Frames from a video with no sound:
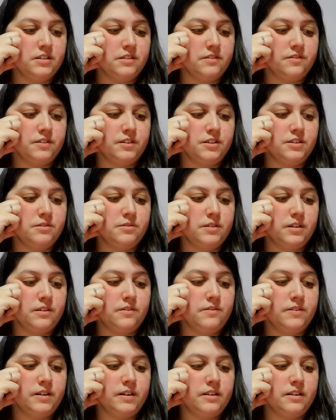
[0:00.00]
The first week
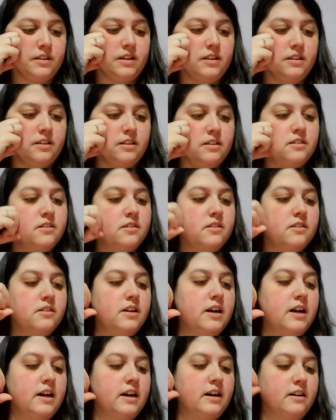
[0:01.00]
felt like literal
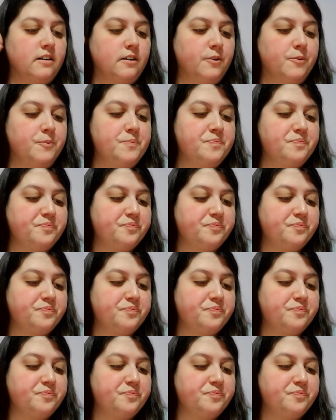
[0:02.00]
hell.